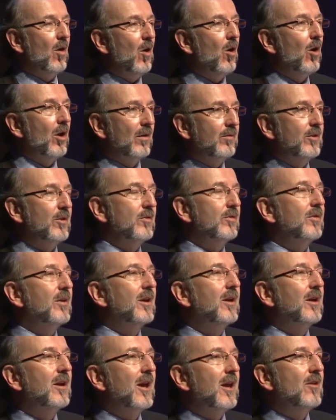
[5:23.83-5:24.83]
all of
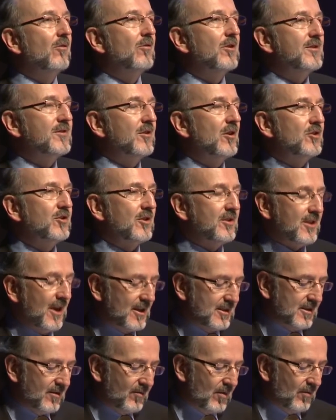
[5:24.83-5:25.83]
it in a
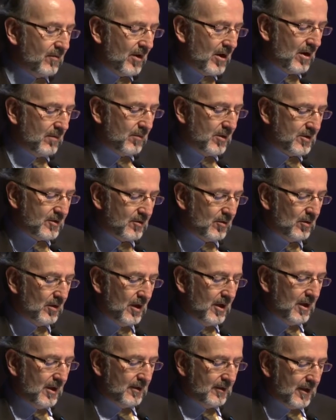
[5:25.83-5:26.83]
research-intensive environment. So
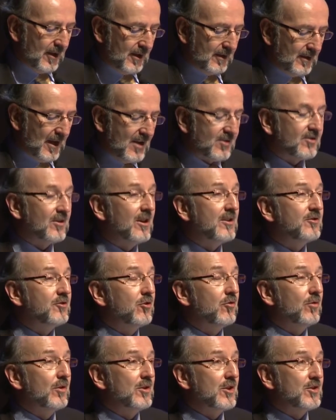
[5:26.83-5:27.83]
the National
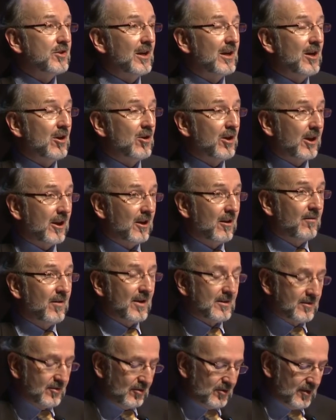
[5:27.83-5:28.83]
Institute for Digital Learning and
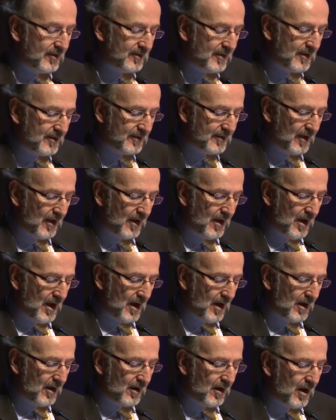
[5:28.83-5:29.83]
events such as this
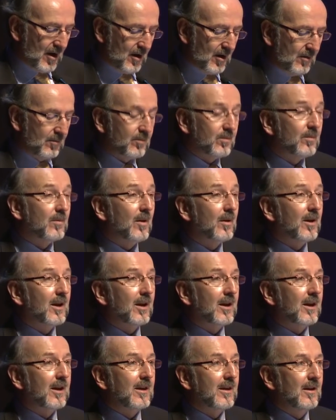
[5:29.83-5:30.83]
are
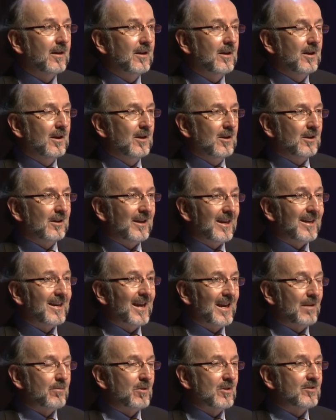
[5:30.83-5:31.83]
a key
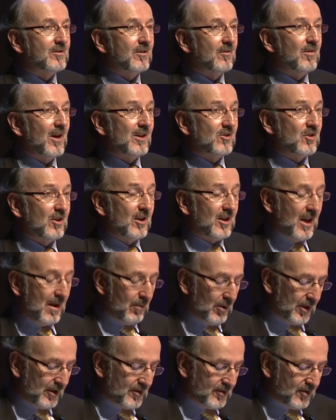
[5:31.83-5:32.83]
elements of actually
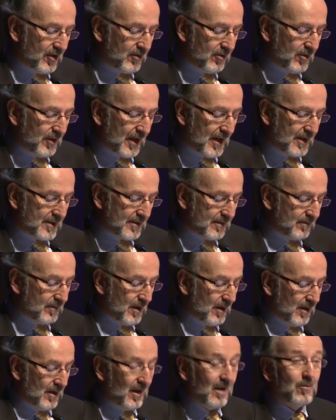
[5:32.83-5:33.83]
enabling us to do that.
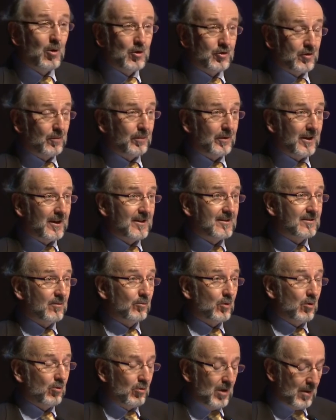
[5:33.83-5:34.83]
I'm also pleased that
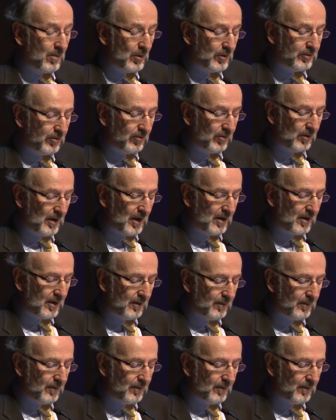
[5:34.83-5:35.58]
we were able to